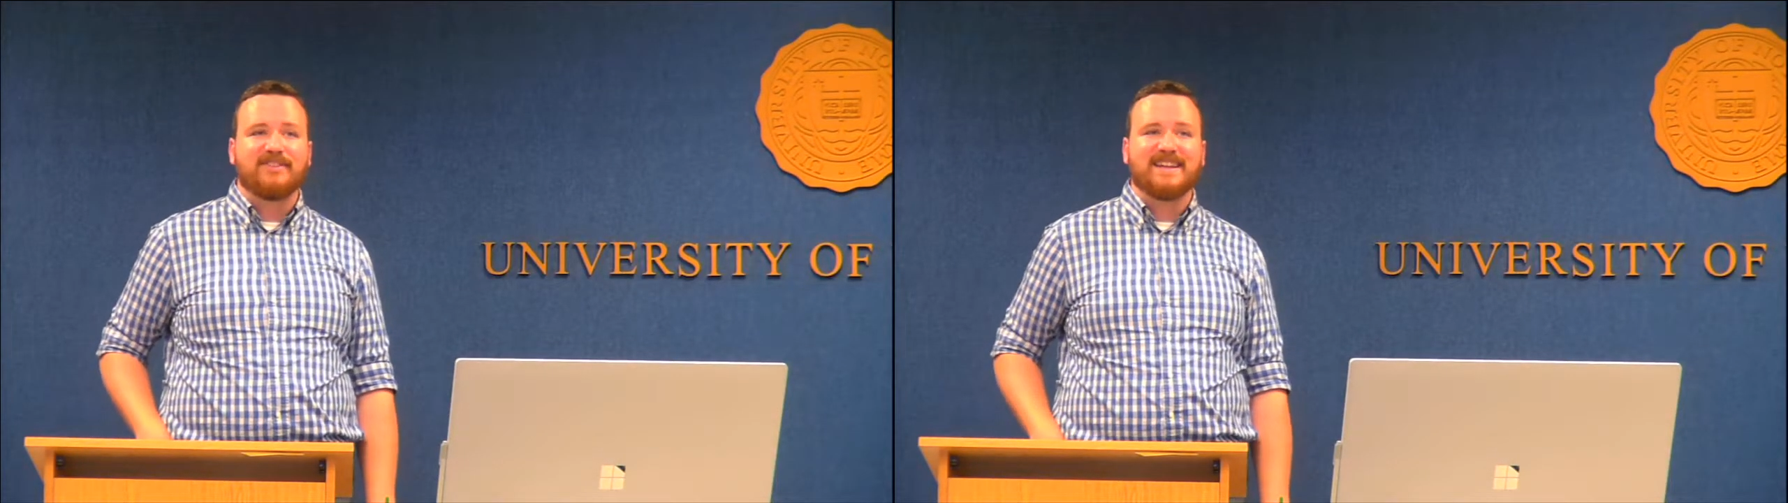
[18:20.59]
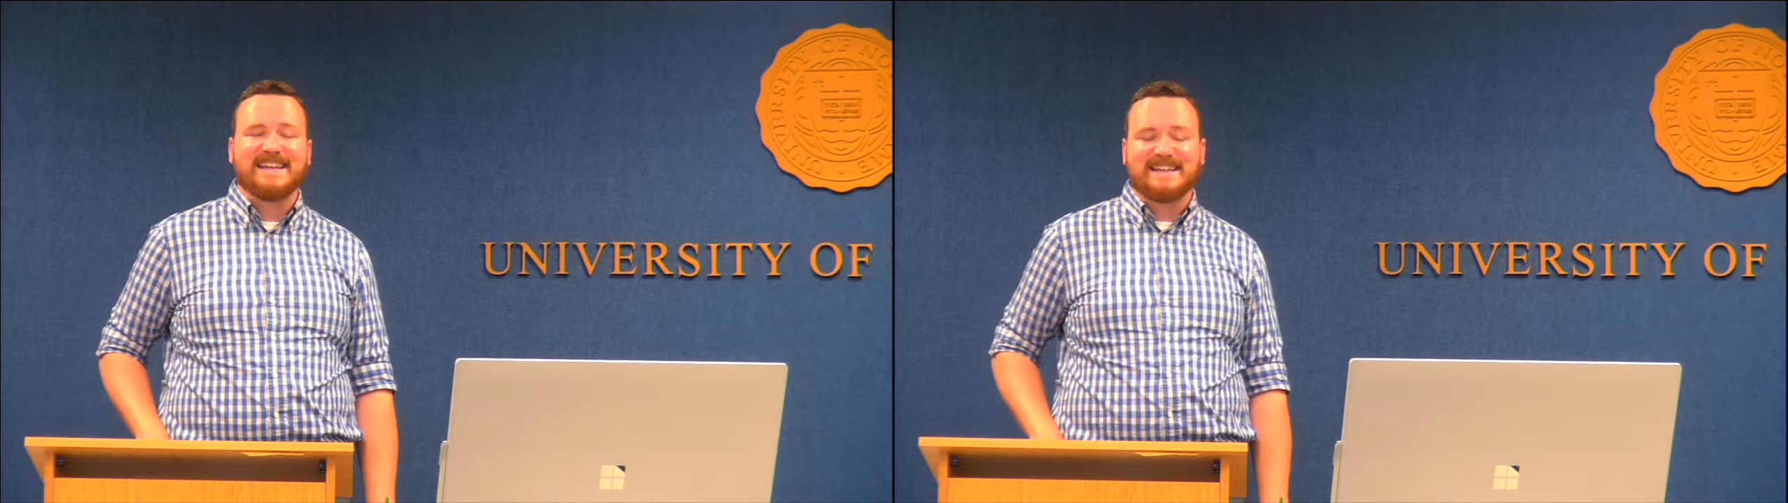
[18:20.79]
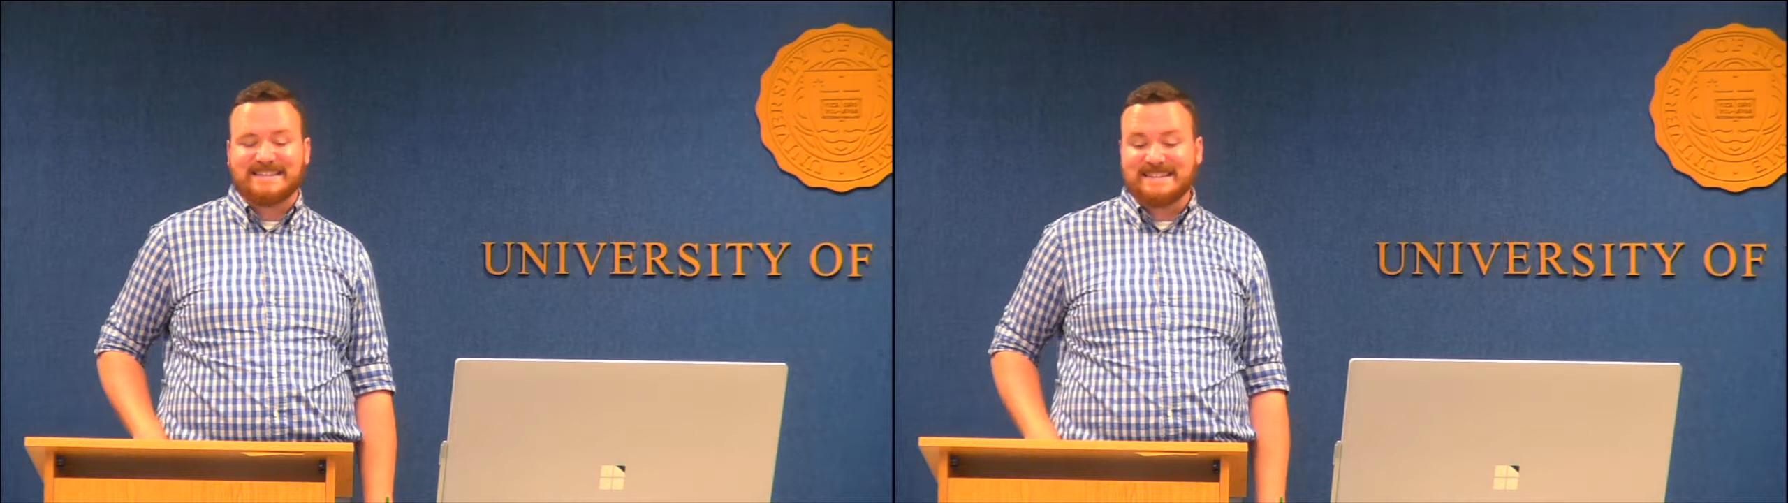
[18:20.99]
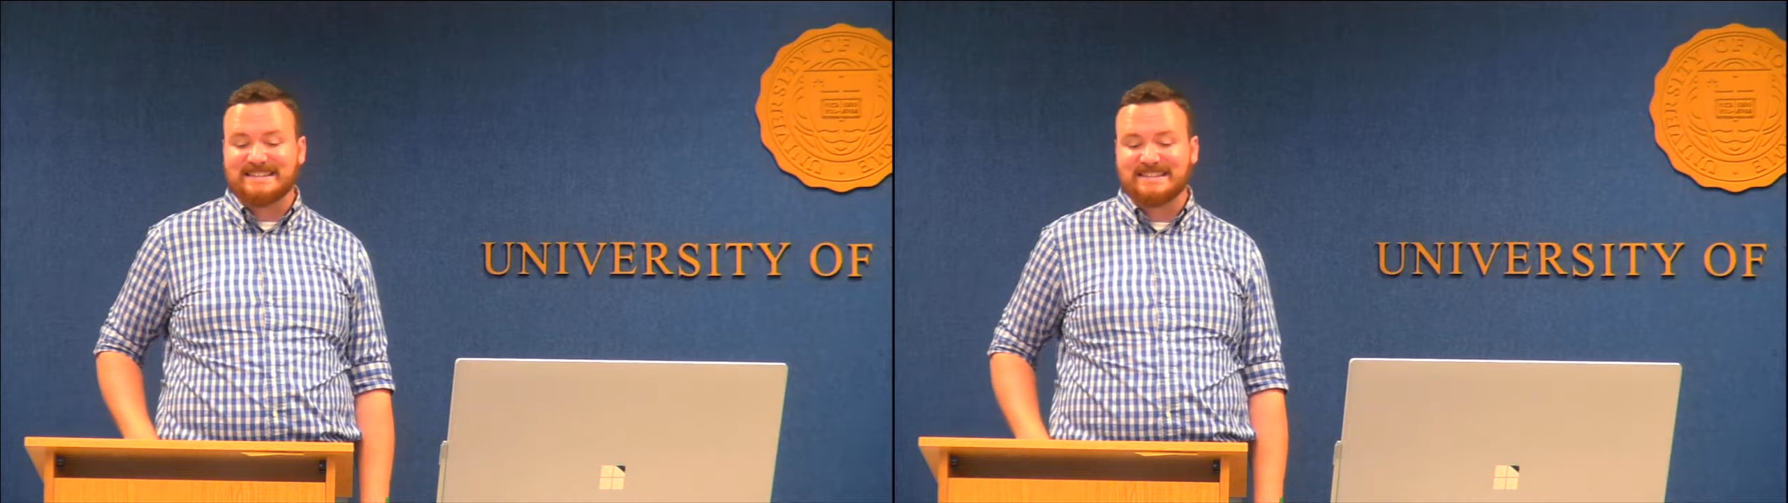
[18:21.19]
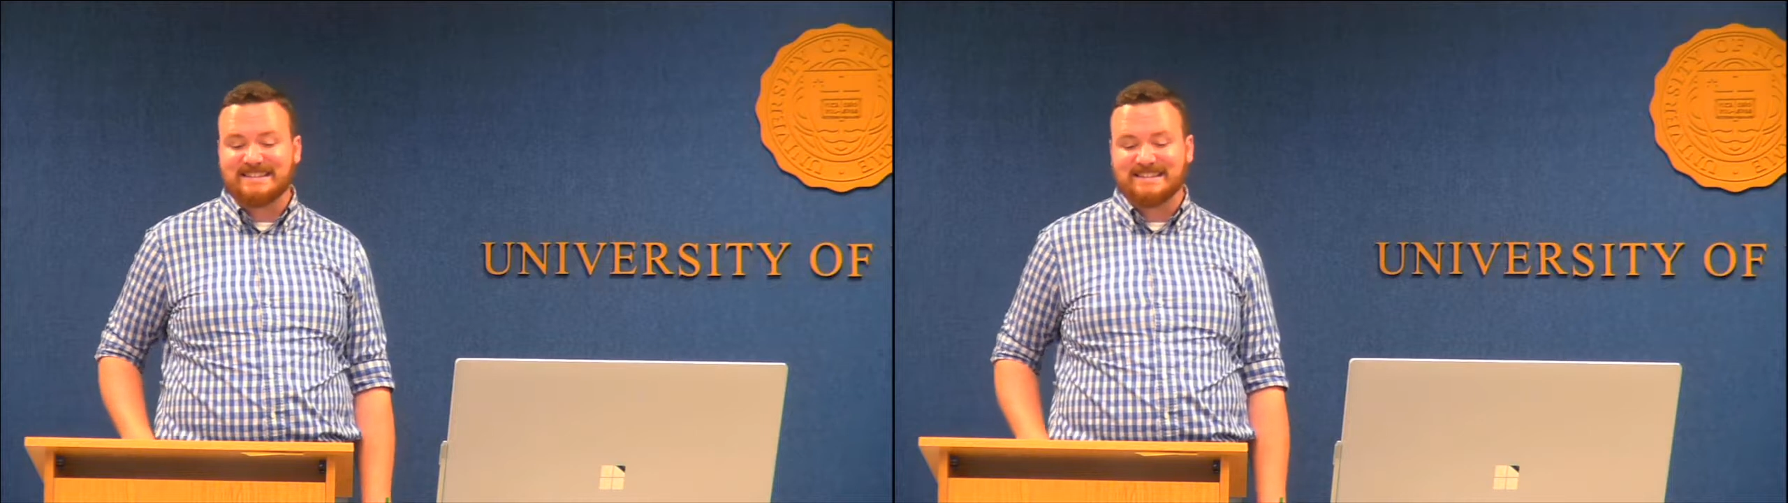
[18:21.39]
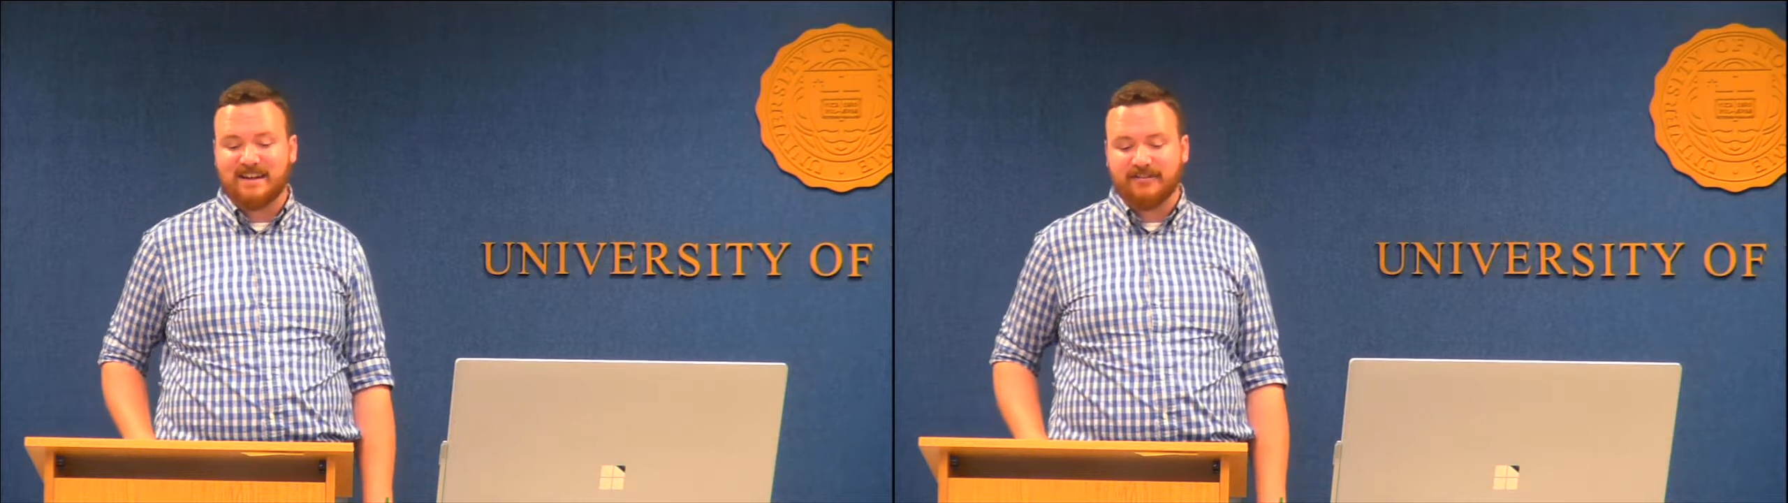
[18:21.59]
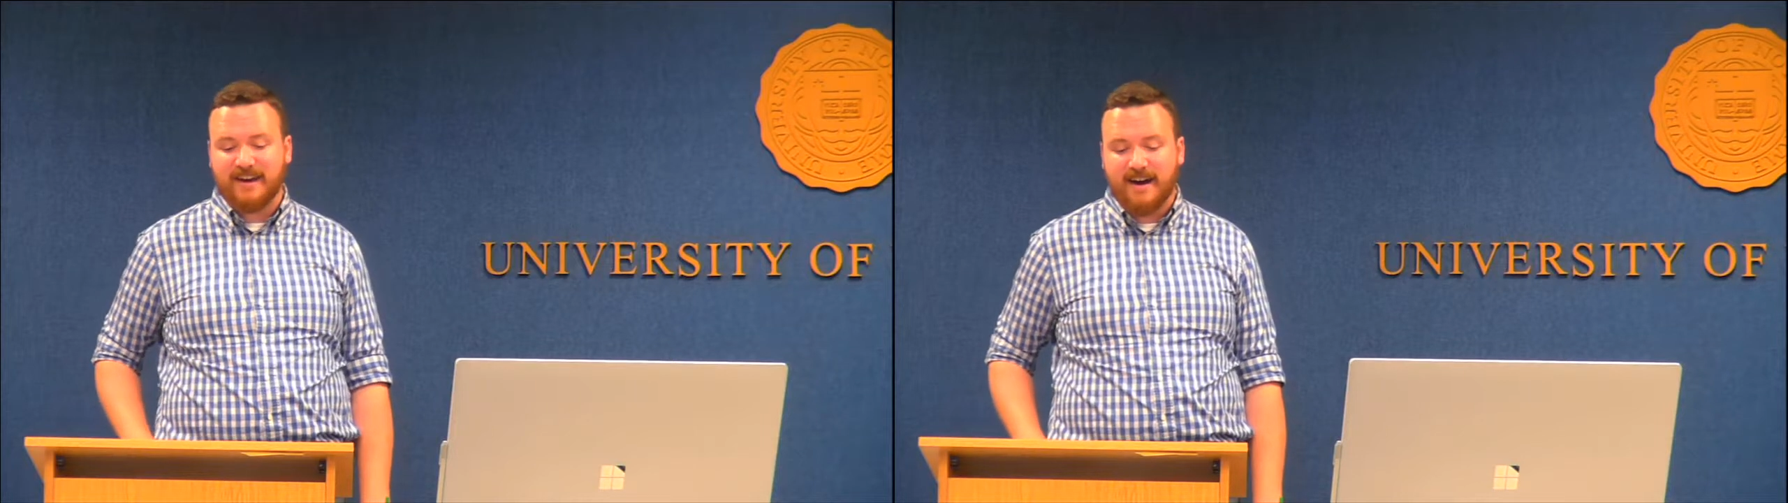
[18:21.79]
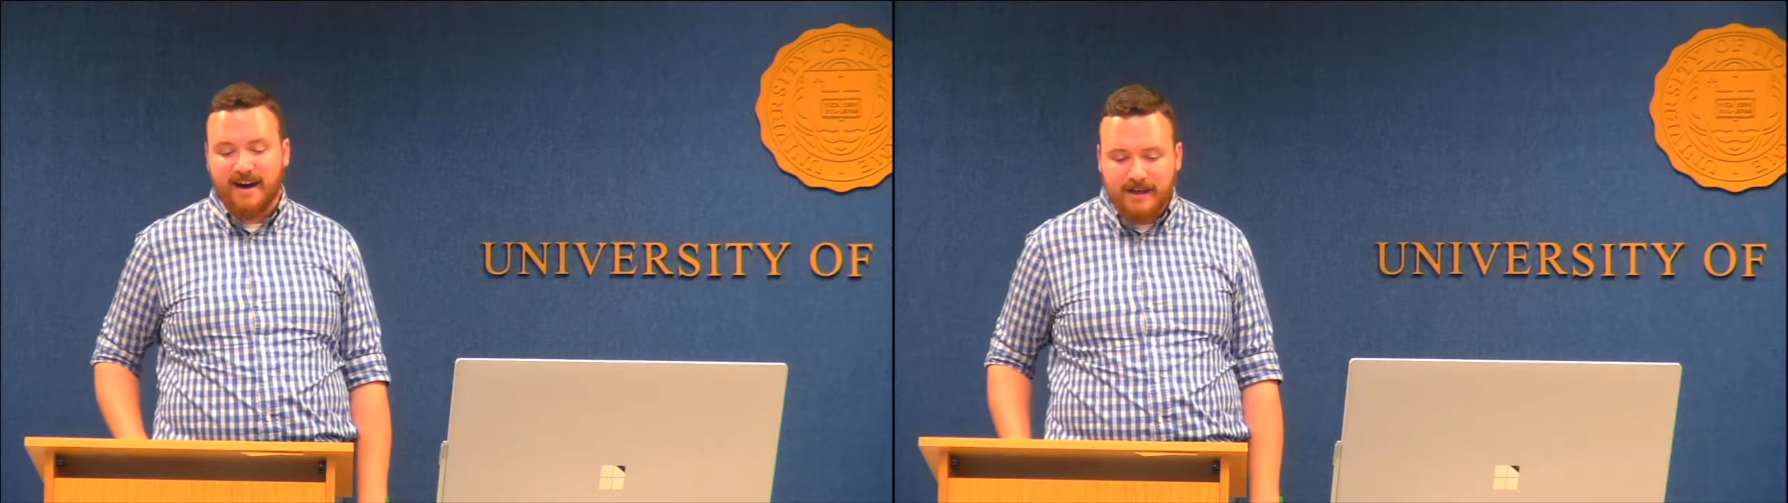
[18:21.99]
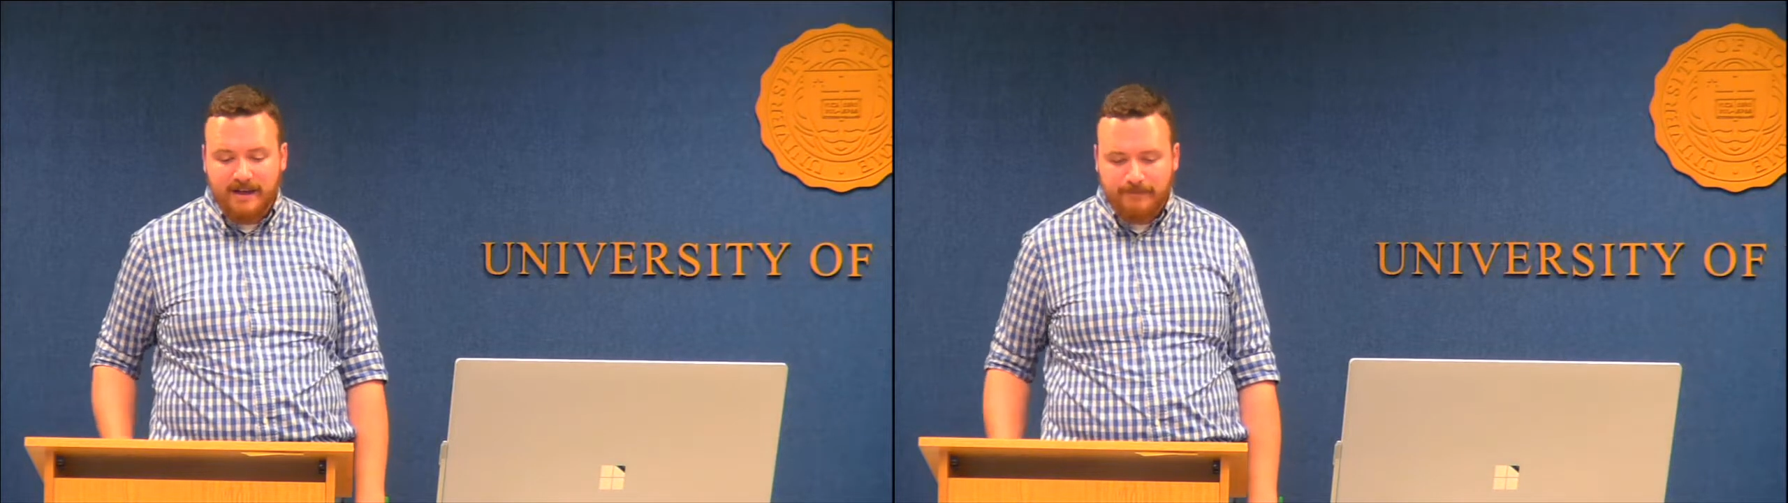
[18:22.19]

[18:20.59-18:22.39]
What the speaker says: in the existence of God.